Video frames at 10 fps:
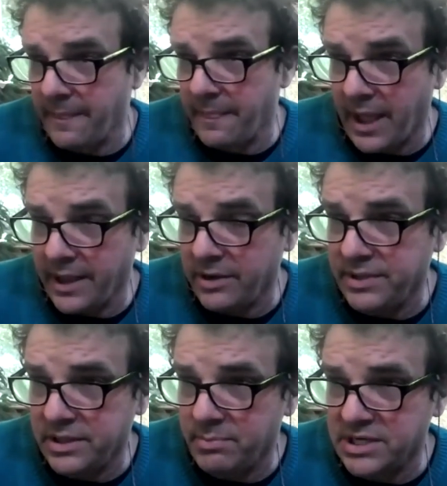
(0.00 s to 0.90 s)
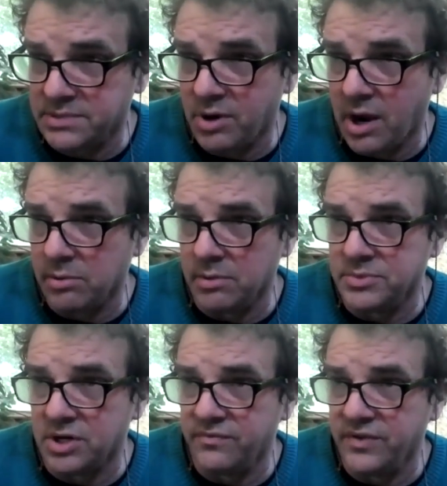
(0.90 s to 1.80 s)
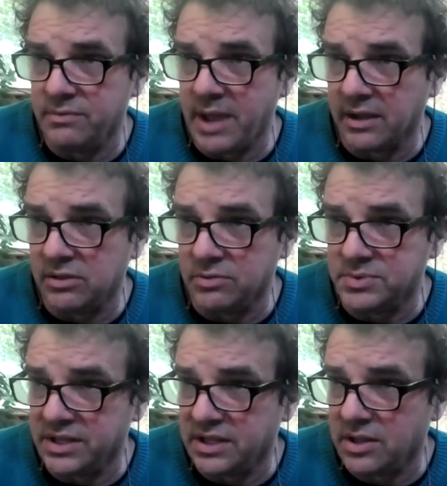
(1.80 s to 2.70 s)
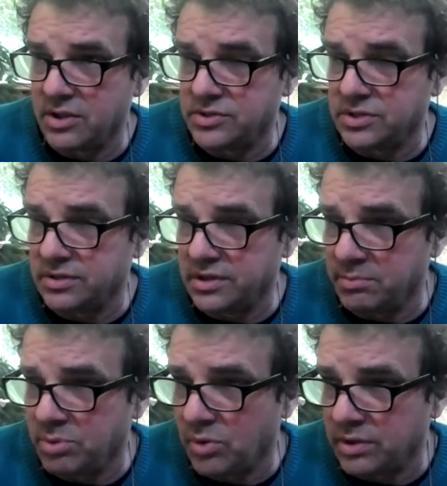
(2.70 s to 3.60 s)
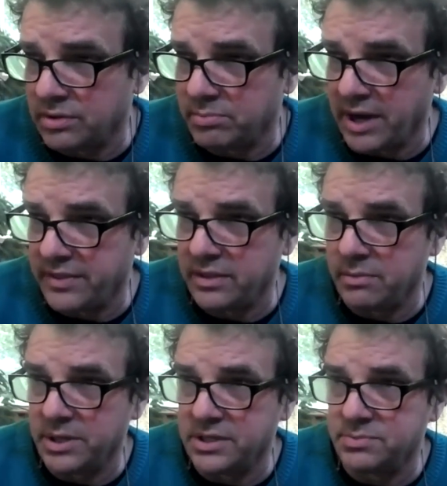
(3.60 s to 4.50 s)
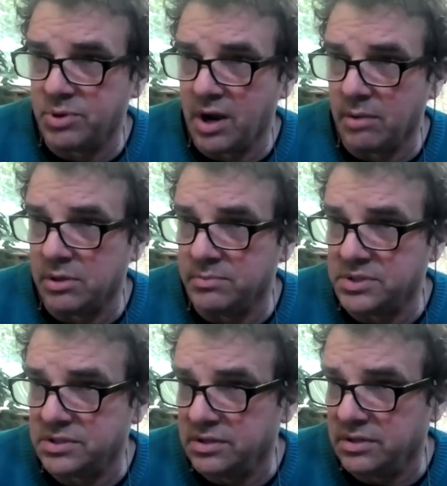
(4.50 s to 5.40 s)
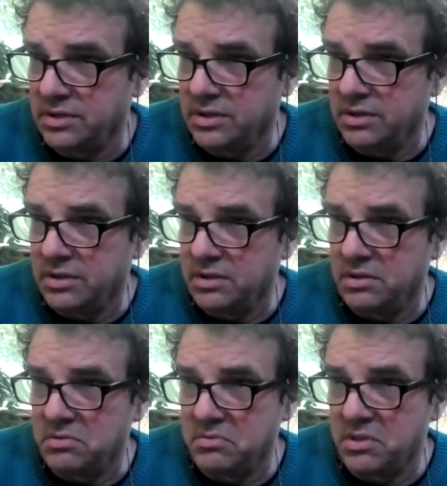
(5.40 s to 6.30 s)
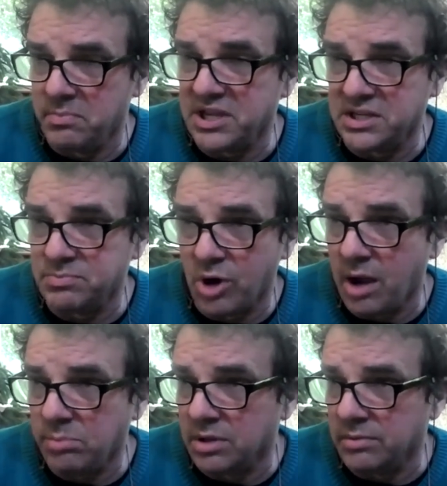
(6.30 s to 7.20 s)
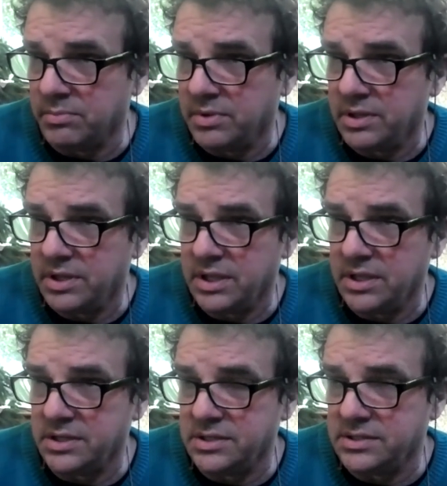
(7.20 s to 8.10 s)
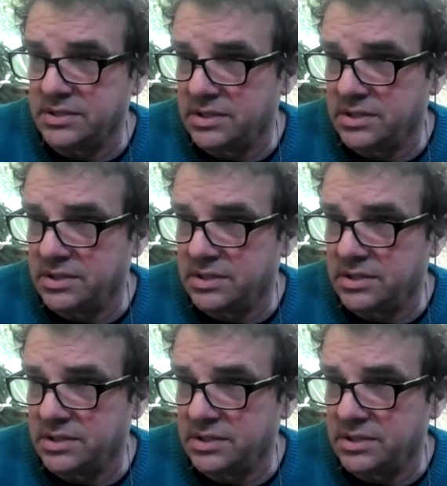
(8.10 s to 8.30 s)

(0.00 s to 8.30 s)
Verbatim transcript: I don't think the biggest problems are feedback loops. I think that those are important, but I think the biggest problems, the biggest problem is